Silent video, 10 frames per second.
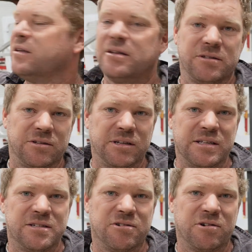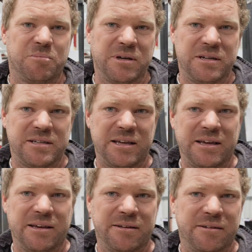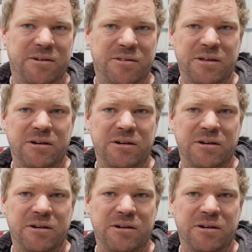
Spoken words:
so the inside piece here, I think